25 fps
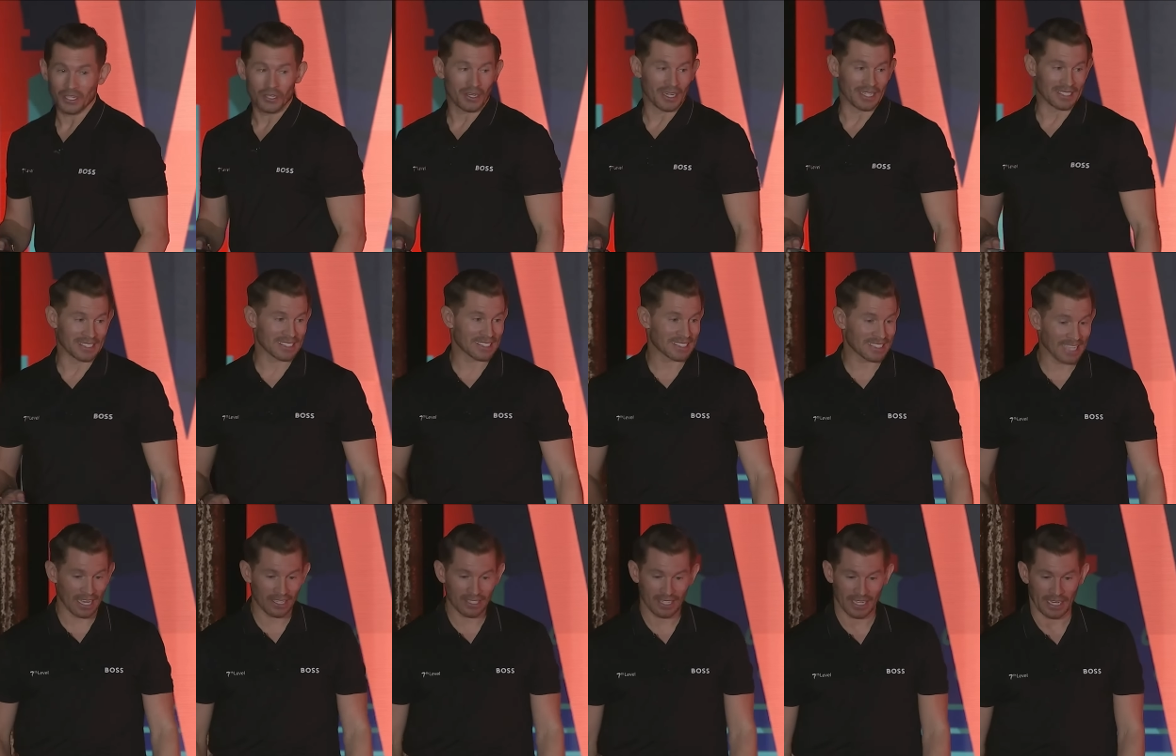good at
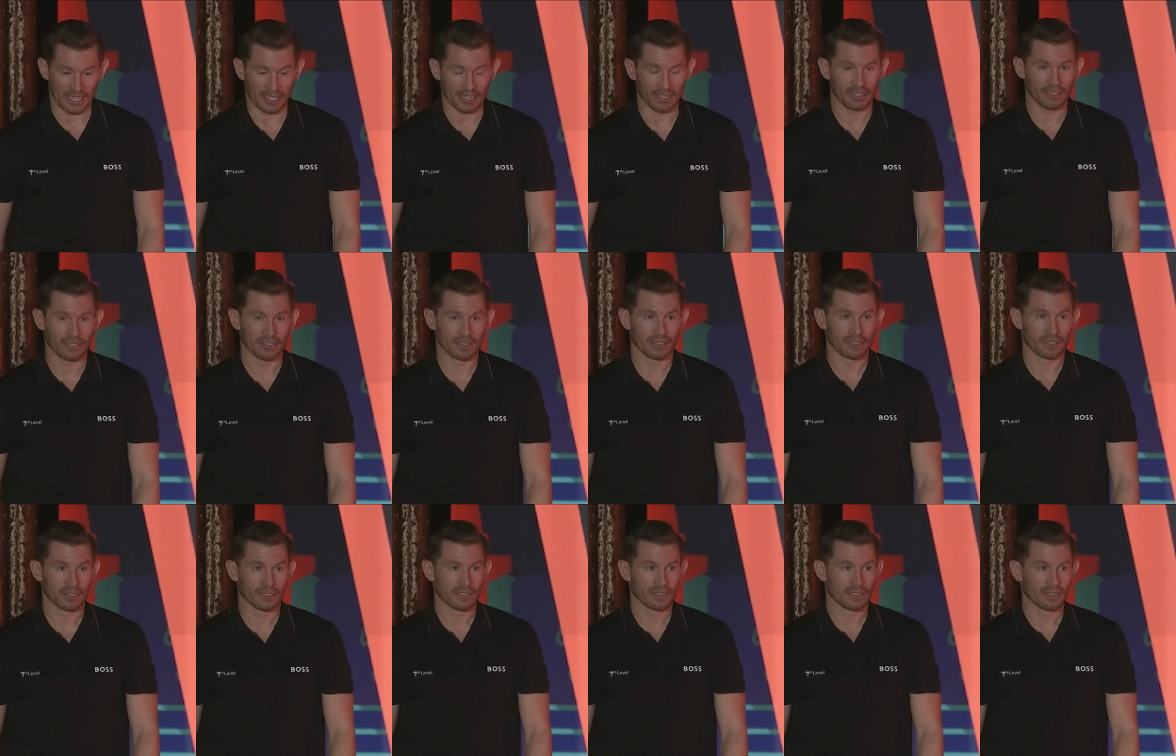selling,
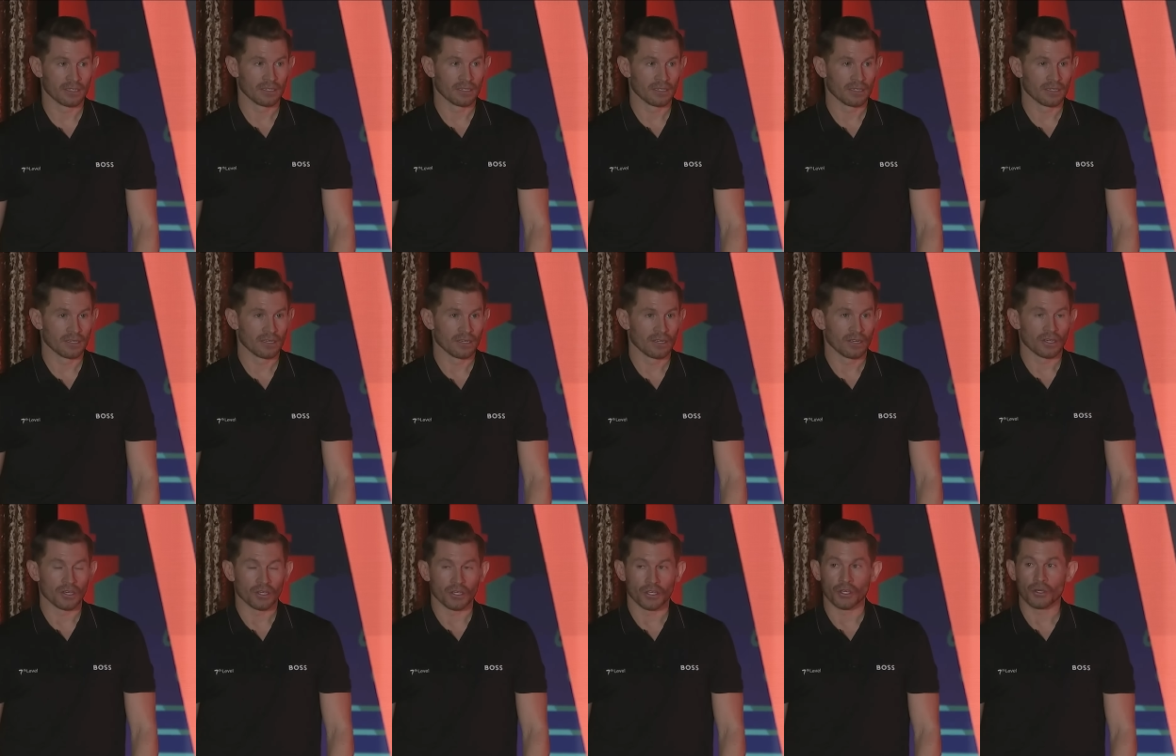
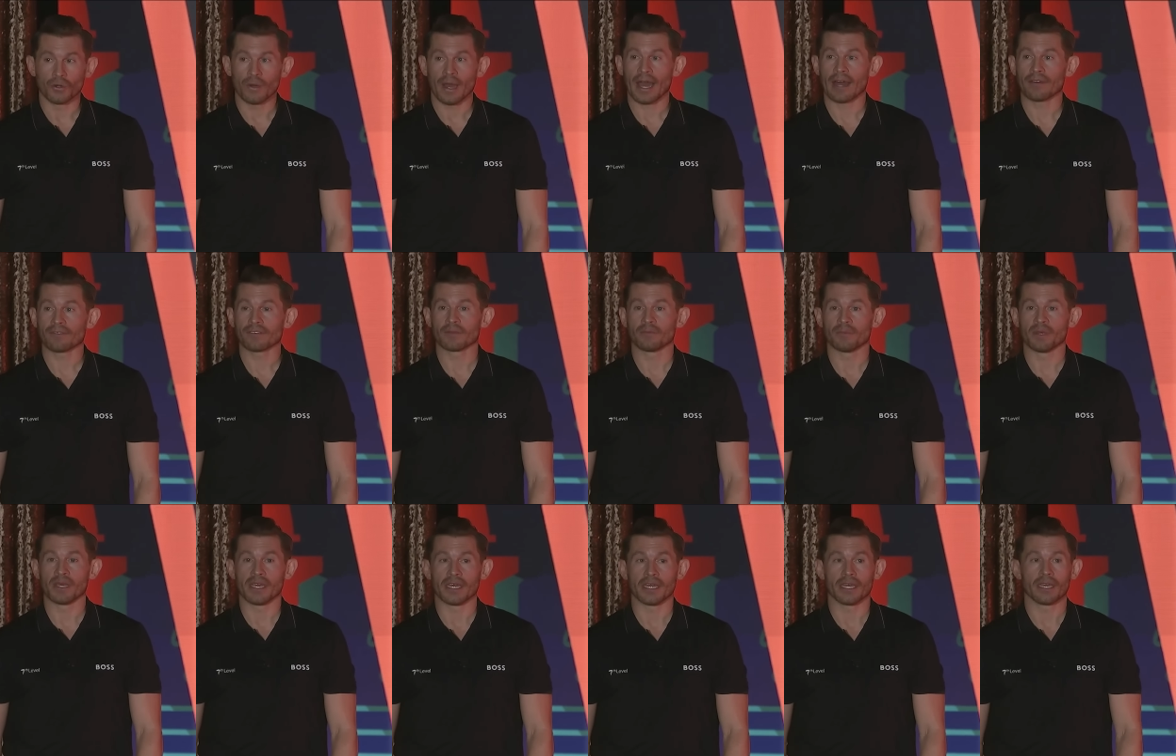you have to
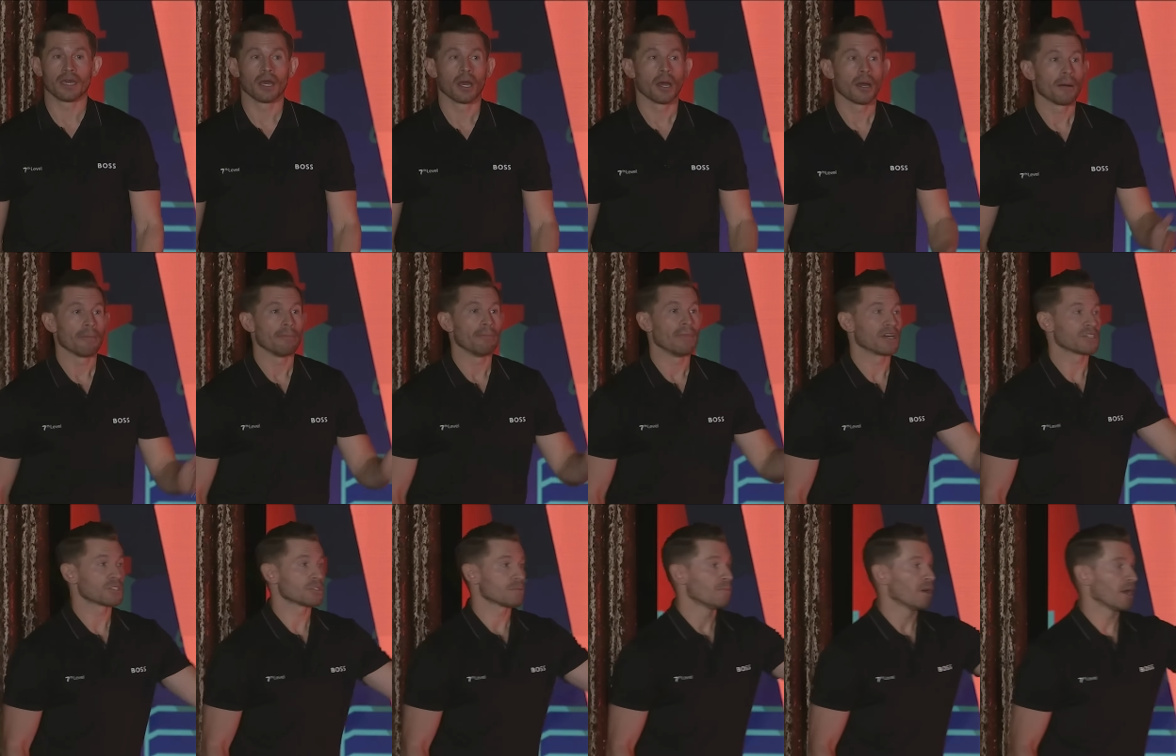be
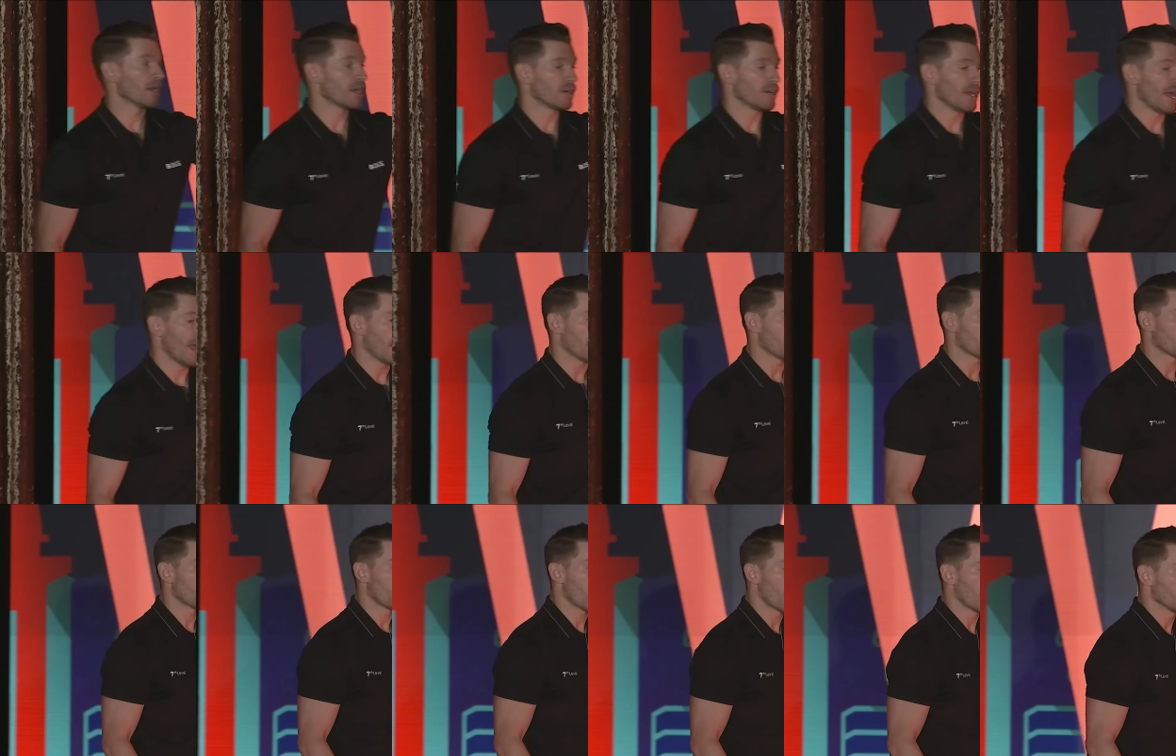much better at
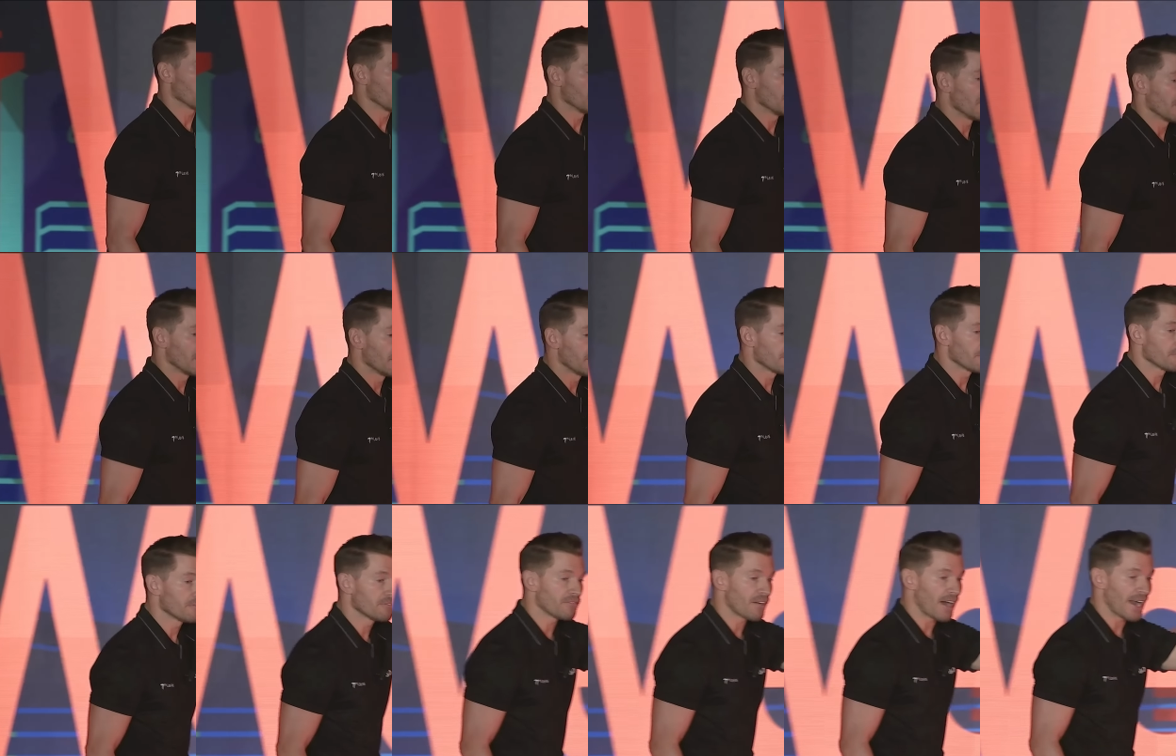problem
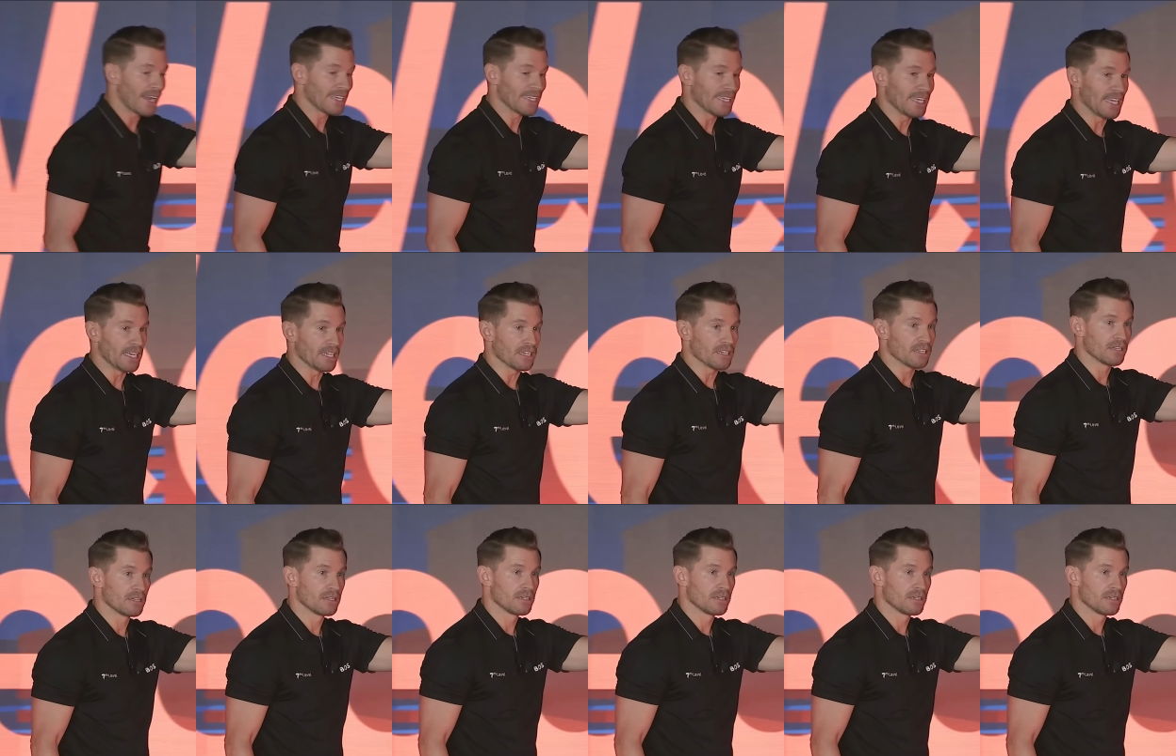finding.